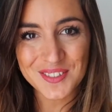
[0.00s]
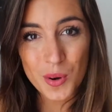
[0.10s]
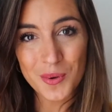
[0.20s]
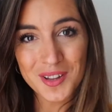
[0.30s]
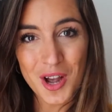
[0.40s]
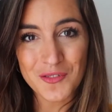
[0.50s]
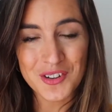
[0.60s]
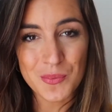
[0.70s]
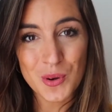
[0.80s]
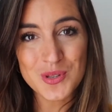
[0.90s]
We will cover
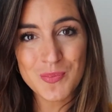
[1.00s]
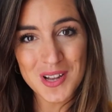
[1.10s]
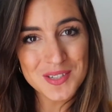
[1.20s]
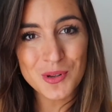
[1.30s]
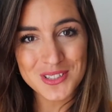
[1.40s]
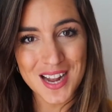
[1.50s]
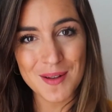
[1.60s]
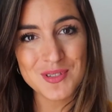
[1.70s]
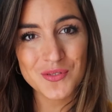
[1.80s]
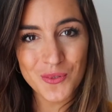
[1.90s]
the most possible
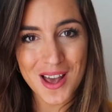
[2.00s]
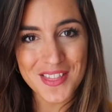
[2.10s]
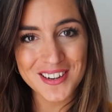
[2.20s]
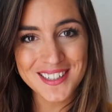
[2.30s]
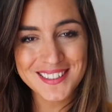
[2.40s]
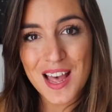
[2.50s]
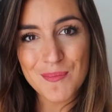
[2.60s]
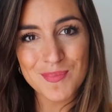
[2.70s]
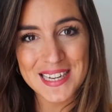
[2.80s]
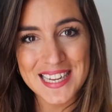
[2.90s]
types of weather,
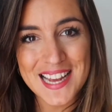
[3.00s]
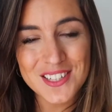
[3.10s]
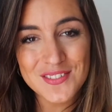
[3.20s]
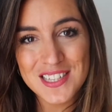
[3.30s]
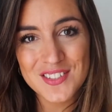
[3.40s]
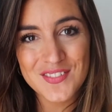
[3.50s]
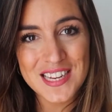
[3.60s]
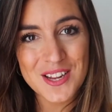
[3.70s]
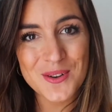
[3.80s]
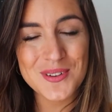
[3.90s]
and by the end of this
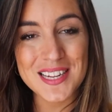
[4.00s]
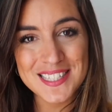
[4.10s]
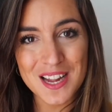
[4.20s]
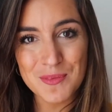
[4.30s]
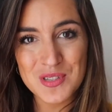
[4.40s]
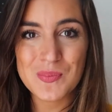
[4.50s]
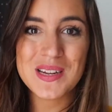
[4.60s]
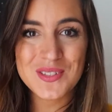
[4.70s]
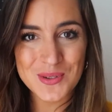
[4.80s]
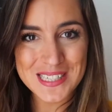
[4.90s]
video, next time you
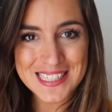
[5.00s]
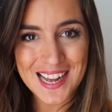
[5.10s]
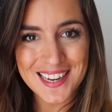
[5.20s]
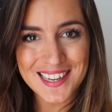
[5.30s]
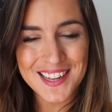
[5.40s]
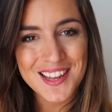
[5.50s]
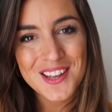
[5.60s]
speak to an Italian,